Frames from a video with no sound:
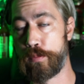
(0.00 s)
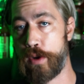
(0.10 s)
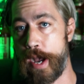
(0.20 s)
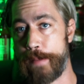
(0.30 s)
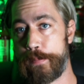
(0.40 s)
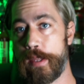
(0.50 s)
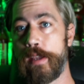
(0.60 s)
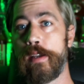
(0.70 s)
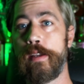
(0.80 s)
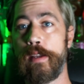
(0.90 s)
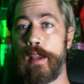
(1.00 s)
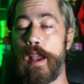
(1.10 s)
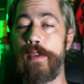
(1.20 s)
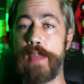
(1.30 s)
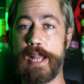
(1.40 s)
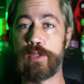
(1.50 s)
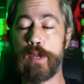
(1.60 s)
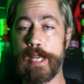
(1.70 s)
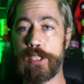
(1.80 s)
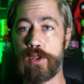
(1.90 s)
pot, and that's
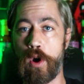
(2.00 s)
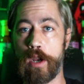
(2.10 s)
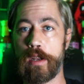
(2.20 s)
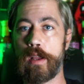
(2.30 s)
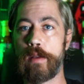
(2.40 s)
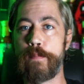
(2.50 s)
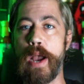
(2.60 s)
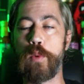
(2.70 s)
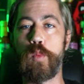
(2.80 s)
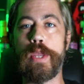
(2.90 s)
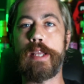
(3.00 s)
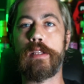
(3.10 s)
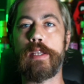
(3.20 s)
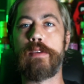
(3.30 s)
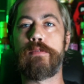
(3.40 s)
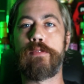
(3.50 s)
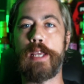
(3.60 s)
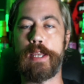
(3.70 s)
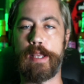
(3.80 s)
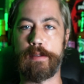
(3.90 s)
when I start my weekly
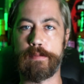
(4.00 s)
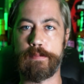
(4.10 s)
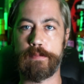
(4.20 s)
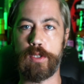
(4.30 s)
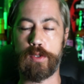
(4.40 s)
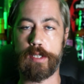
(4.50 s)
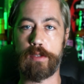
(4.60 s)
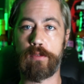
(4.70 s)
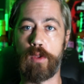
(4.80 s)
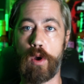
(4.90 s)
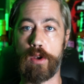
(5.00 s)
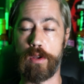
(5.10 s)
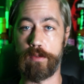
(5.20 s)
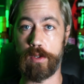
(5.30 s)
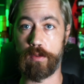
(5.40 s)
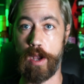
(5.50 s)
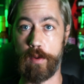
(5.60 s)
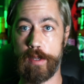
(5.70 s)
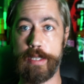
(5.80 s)
feeding using the Flora Nova Grow.